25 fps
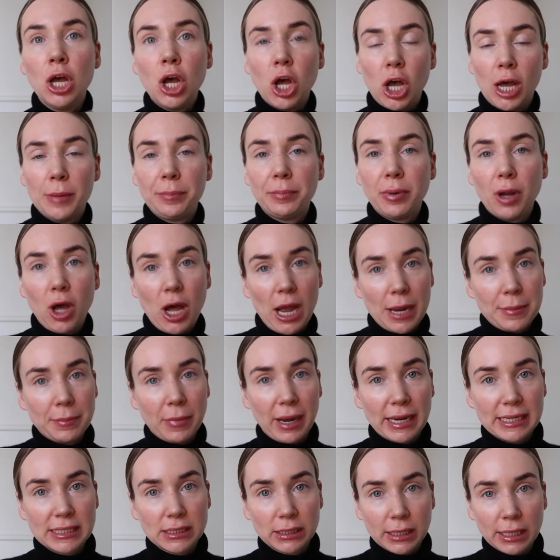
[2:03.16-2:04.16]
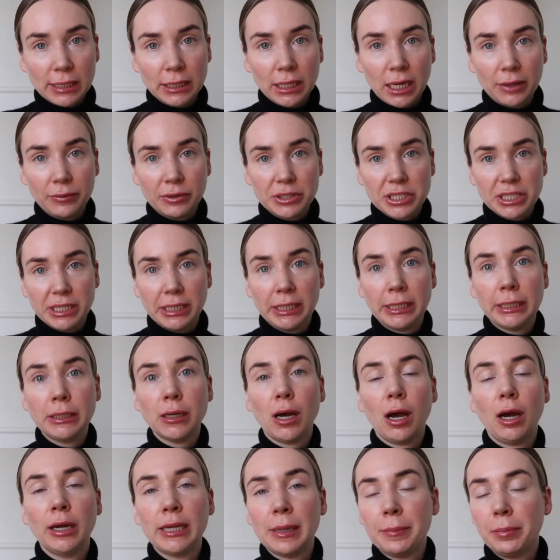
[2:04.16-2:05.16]
apply my skincare routine,
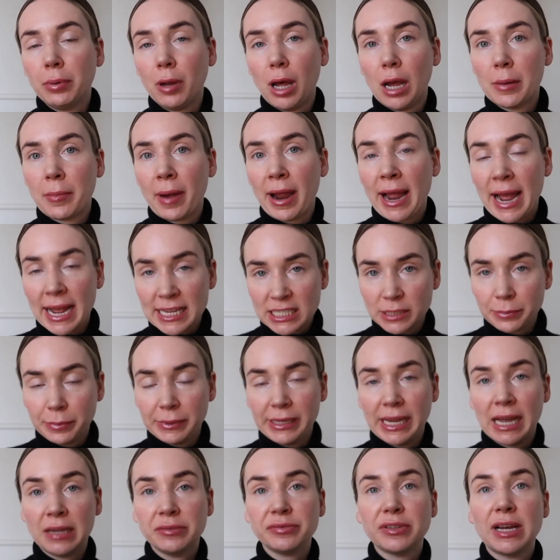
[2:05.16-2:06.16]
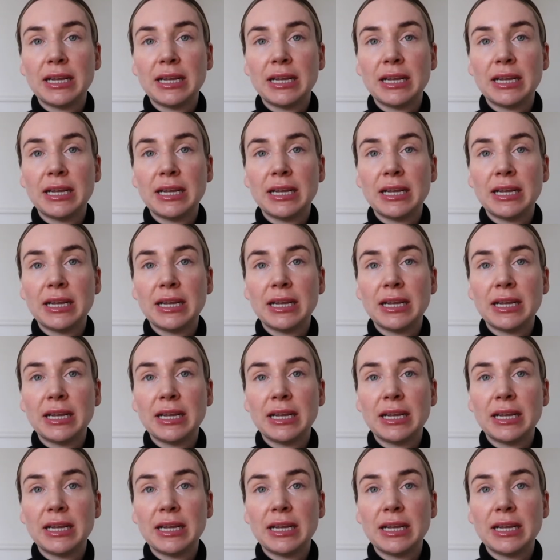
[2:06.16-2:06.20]
I apply my SPF,